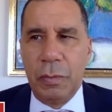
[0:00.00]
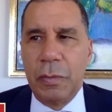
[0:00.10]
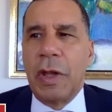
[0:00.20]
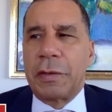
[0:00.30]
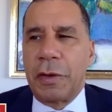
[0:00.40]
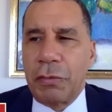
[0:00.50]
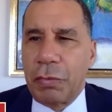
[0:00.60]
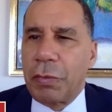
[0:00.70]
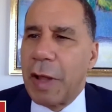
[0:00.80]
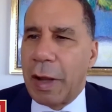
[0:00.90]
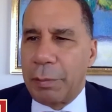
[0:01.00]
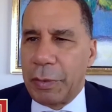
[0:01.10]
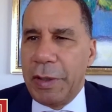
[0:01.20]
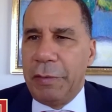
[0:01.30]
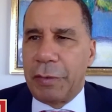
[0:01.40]
that this was not
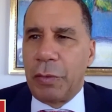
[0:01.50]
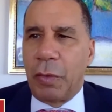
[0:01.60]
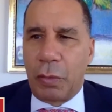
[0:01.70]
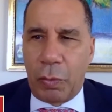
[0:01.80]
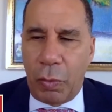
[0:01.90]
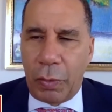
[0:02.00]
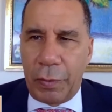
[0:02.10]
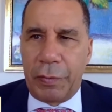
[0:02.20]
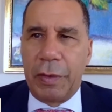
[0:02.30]
believed in all quarters.